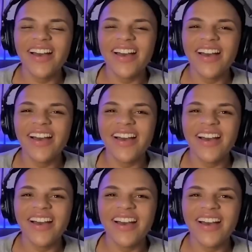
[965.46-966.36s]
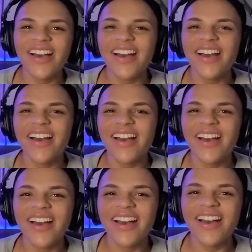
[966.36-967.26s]

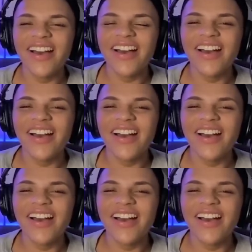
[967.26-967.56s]
(not speaking)